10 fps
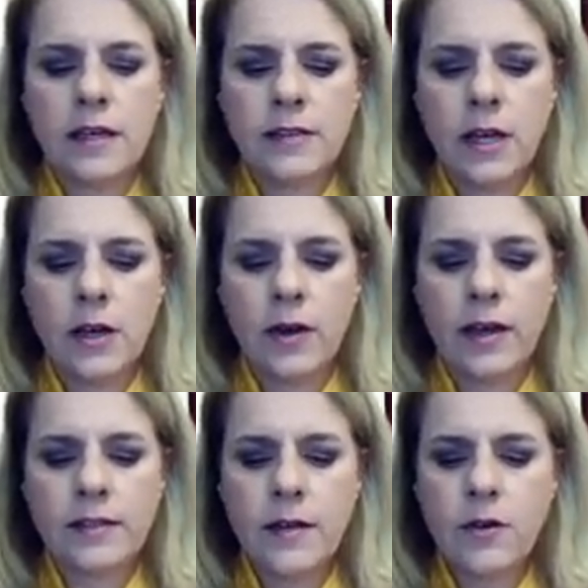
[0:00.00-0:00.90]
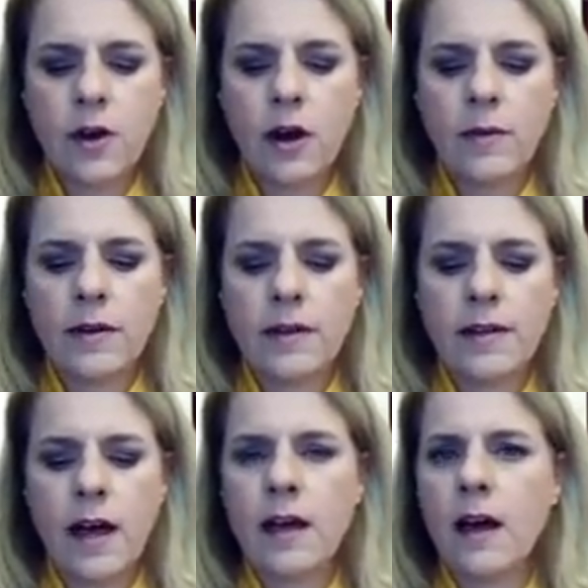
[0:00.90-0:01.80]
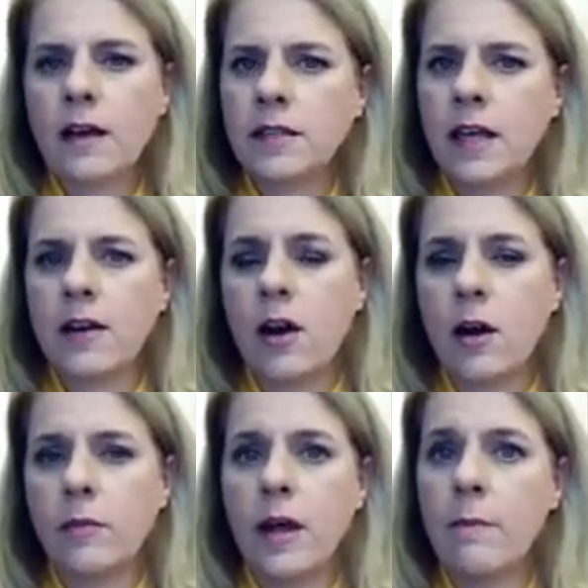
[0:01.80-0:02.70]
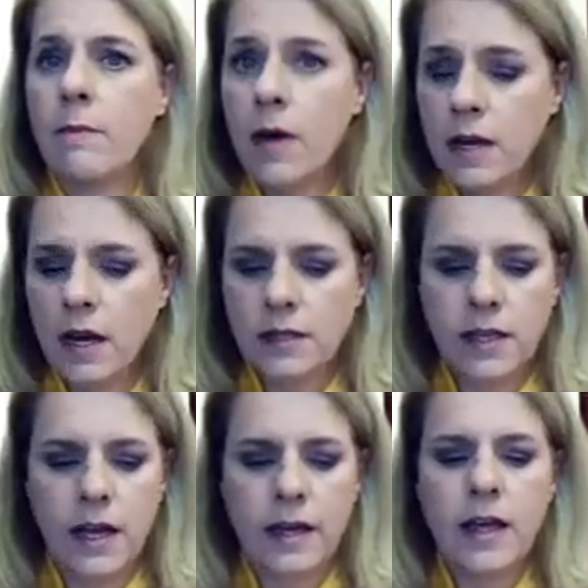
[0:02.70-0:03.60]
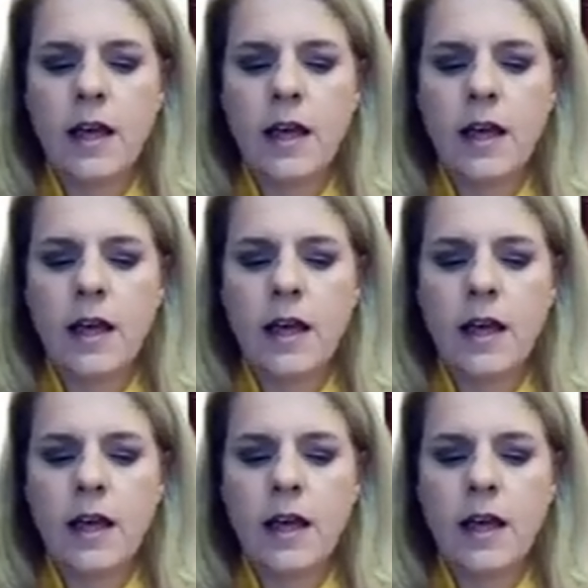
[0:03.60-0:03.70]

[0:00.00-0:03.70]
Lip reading: So except for carbon dioxide and carbon monoxide,